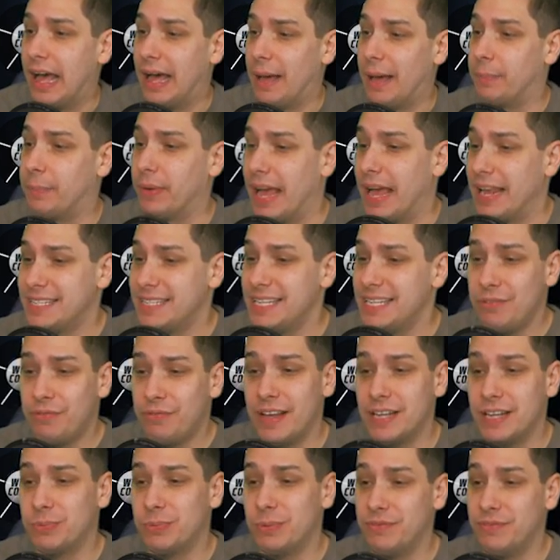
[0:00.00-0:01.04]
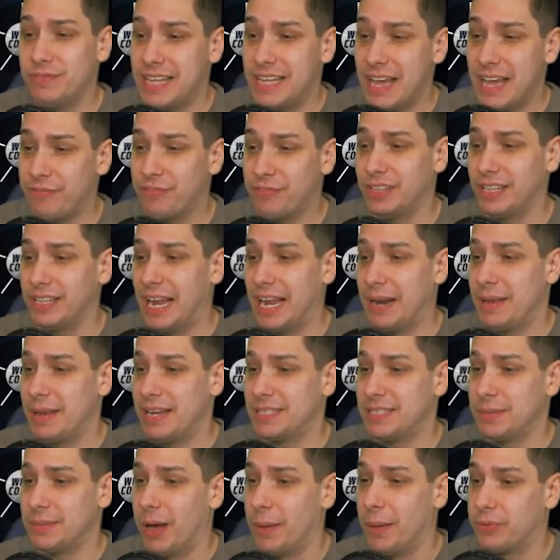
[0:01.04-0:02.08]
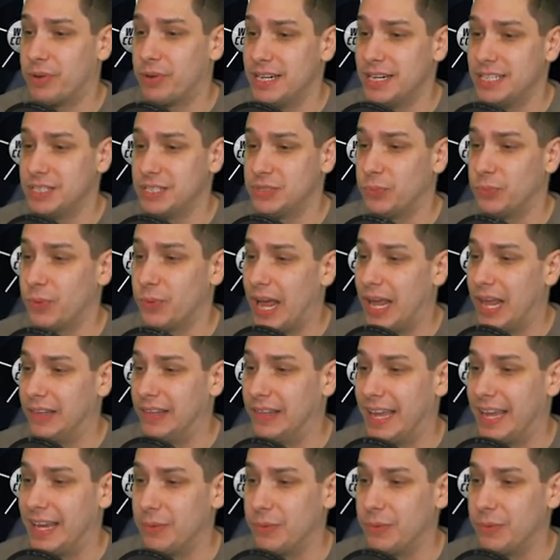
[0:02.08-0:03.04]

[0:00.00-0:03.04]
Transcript: Uh, but on defense, we've definitely got to make some upgrades as well.